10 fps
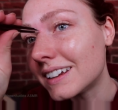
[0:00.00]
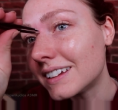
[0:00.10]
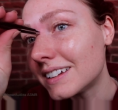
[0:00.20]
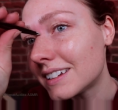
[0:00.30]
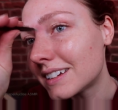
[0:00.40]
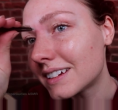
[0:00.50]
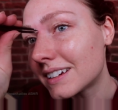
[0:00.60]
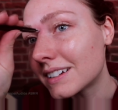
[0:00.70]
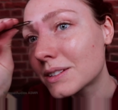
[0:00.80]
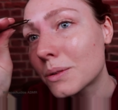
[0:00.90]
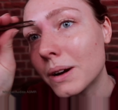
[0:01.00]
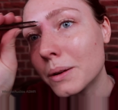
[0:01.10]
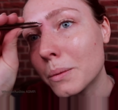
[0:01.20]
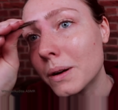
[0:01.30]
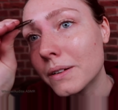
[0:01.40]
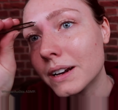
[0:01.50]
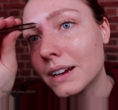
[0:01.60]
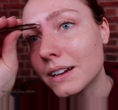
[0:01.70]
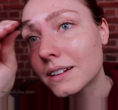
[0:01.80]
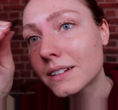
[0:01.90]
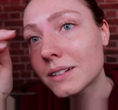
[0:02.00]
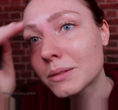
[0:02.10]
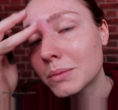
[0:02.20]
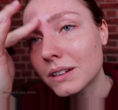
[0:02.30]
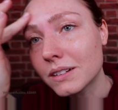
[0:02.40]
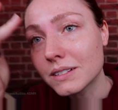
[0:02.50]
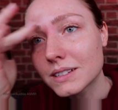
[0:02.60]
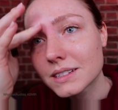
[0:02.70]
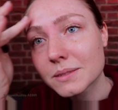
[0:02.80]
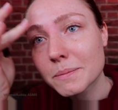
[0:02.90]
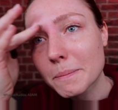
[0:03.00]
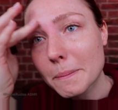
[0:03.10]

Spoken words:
and it's quite worrying because